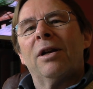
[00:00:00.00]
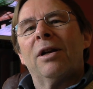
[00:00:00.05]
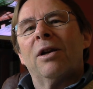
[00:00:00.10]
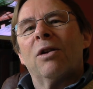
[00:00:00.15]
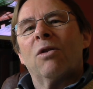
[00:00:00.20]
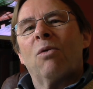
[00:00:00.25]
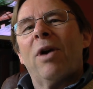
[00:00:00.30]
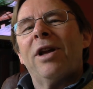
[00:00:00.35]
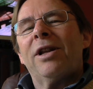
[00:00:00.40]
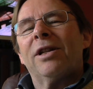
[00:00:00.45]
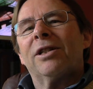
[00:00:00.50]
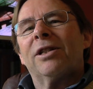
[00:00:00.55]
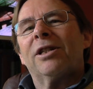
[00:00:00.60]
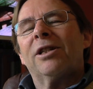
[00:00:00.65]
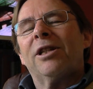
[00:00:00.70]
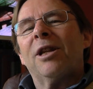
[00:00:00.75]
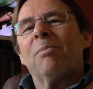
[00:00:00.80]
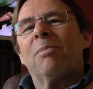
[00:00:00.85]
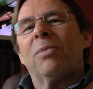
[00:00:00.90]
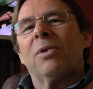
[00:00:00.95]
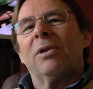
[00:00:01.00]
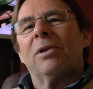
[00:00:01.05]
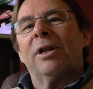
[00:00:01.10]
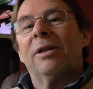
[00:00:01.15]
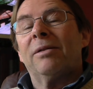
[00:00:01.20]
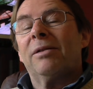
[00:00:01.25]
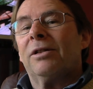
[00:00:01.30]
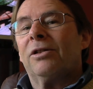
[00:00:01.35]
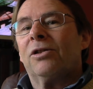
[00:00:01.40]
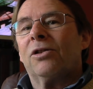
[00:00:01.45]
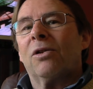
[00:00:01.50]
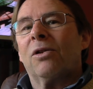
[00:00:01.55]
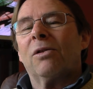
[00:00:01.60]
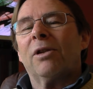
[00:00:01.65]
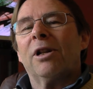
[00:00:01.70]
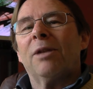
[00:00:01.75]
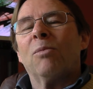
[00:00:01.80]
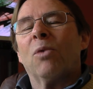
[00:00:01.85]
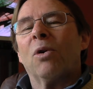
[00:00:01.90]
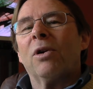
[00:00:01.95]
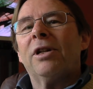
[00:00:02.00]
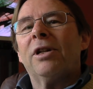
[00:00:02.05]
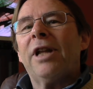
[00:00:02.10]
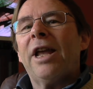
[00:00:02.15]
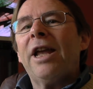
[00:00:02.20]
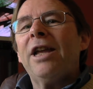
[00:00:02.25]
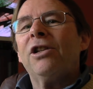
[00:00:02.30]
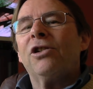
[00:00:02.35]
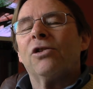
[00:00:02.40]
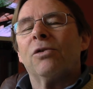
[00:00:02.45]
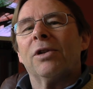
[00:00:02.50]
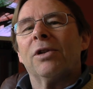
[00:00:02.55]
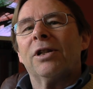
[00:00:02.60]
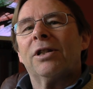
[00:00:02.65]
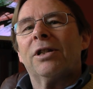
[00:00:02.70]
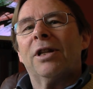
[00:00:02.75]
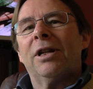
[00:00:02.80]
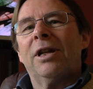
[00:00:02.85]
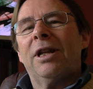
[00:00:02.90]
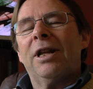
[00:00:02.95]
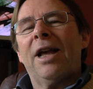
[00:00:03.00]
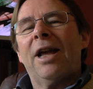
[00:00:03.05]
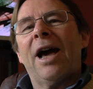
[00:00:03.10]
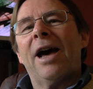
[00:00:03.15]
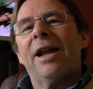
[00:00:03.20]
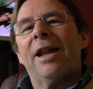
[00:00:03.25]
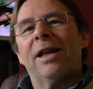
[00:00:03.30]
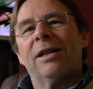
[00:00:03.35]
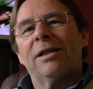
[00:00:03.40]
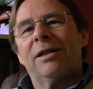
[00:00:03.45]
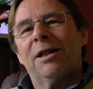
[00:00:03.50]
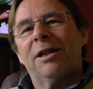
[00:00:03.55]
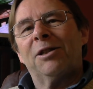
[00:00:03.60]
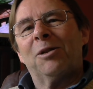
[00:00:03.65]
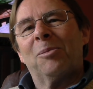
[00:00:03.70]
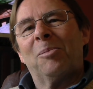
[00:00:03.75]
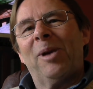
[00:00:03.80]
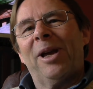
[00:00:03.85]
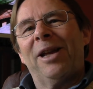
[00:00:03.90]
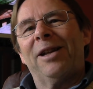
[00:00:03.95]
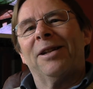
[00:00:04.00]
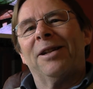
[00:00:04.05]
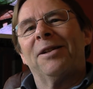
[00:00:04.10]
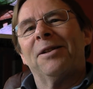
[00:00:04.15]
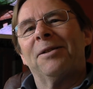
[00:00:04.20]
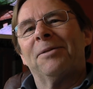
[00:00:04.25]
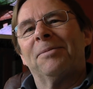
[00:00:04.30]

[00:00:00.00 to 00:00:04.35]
quite as simple and certainly more dangerous than he had anticipated.